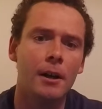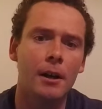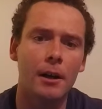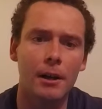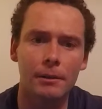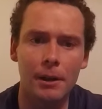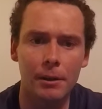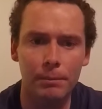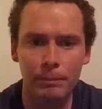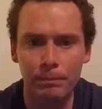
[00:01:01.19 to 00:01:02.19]

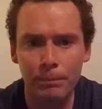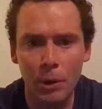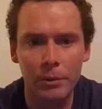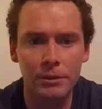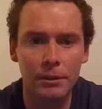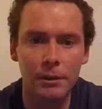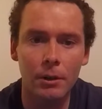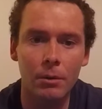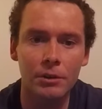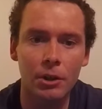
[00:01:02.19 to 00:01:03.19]
Another poster
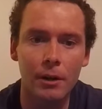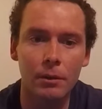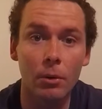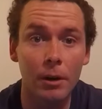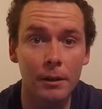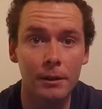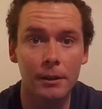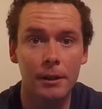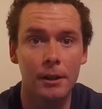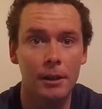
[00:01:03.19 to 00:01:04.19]
called John Lord,
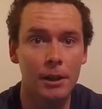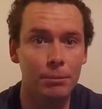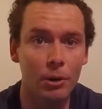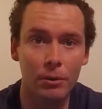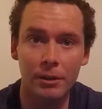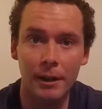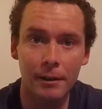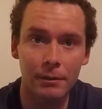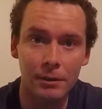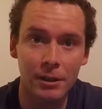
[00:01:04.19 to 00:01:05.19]
he broke
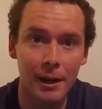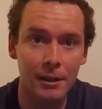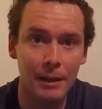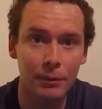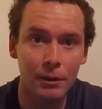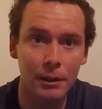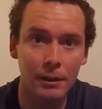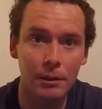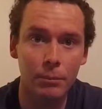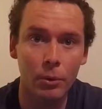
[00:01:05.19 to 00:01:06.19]
down
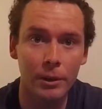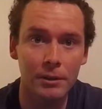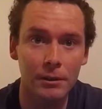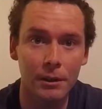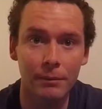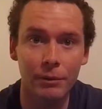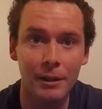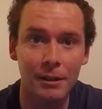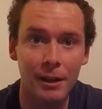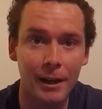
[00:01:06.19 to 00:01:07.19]
scientifically the poison of
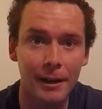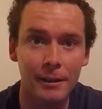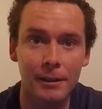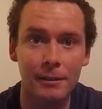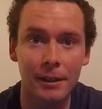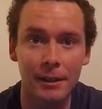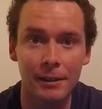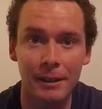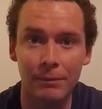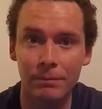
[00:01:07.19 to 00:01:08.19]
red tide and that
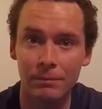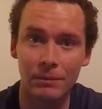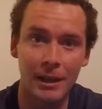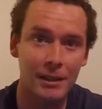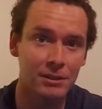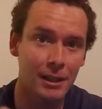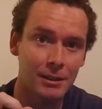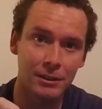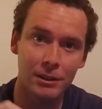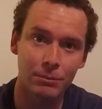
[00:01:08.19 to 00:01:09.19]
even taste
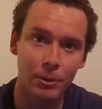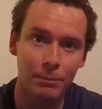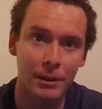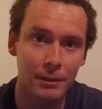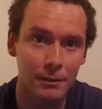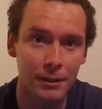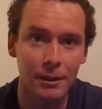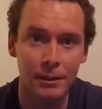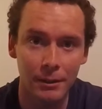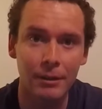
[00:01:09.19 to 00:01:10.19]
testing a small bit
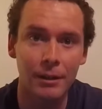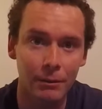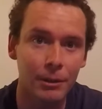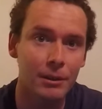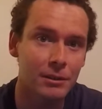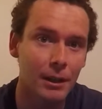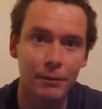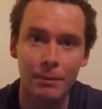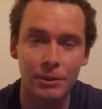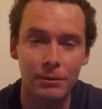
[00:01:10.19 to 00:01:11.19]
you can get really sick
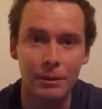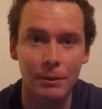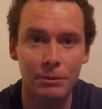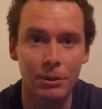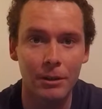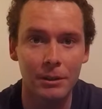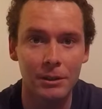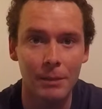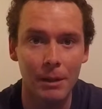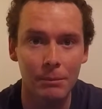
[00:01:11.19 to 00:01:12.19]
from. So I was wrong to
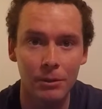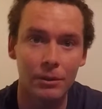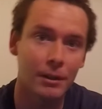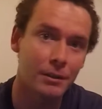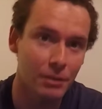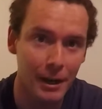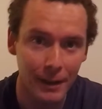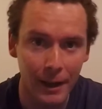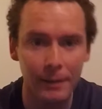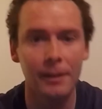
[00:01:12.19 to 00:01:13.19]
say maybe you could try
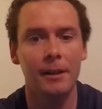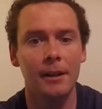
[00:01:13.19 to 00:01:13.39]
that.